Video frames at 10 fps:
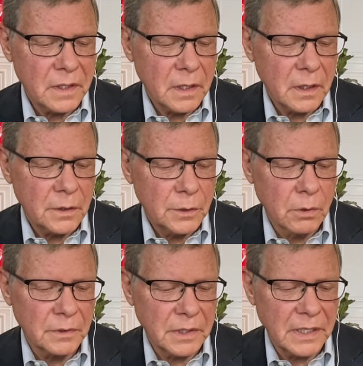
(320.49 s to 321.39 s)
Uh, you
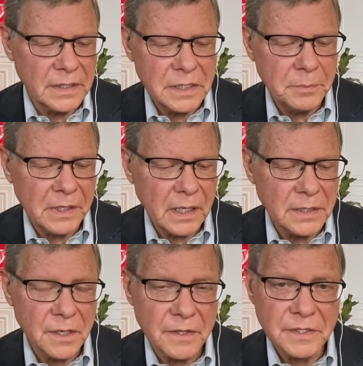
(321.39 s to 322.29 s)
wrote that he has deep
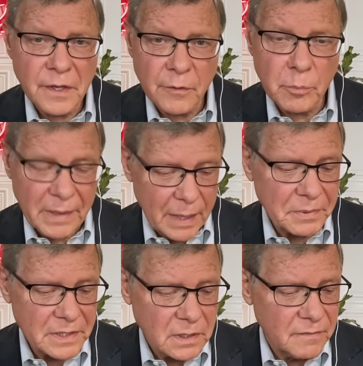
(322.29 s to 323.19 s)
ties to the Southern
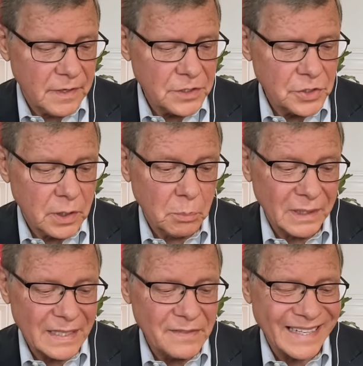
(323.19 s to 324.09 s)
Baptist Convention and
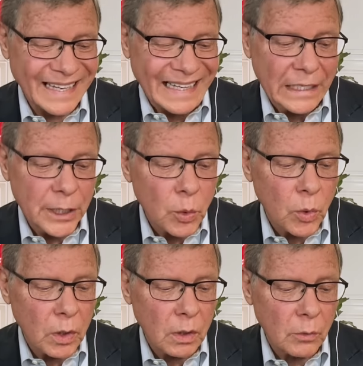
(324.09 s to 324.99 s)
believes in a
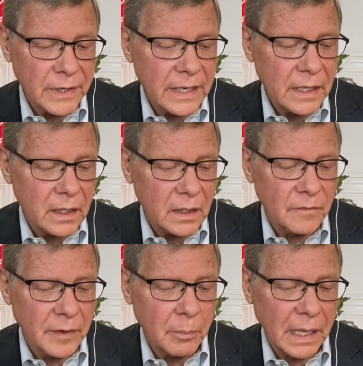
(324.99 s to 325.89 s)
literal reading
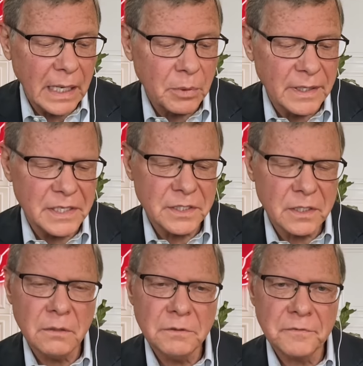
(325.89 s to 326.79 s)
of the Bible, and he's
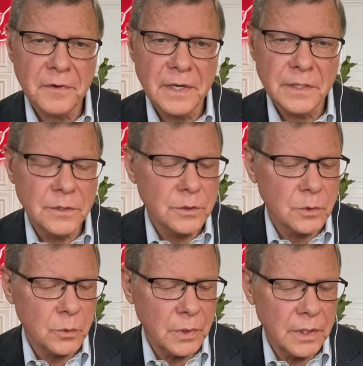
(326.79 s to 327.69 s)
close friends
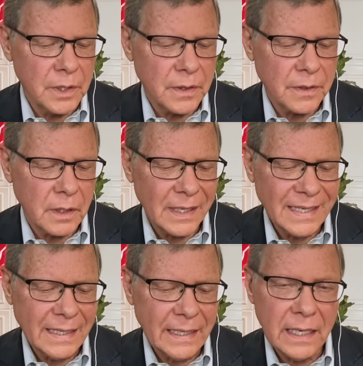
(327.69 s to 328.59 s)
with uh,
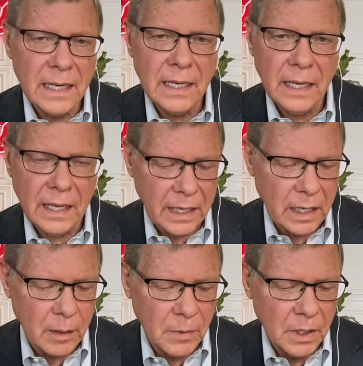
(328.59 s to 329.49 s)
Ken
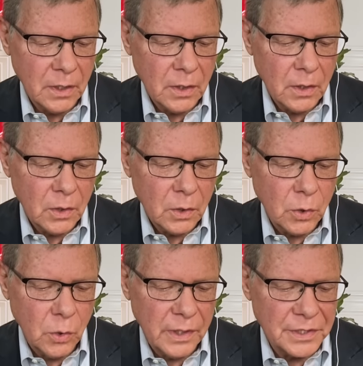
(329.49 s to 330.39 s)
Ham,
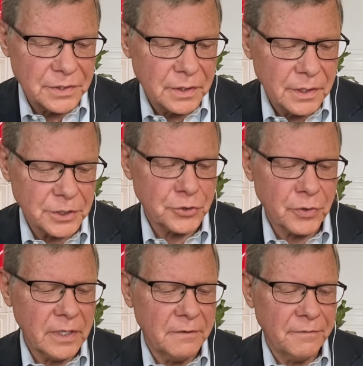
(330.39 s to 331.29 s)
who is an
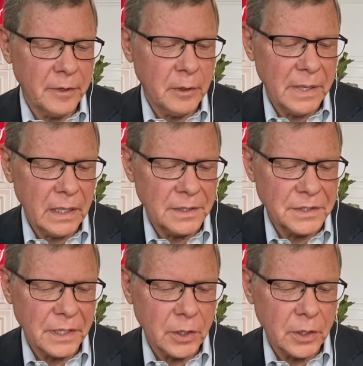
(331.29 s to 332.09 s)
Australian fundamentalist and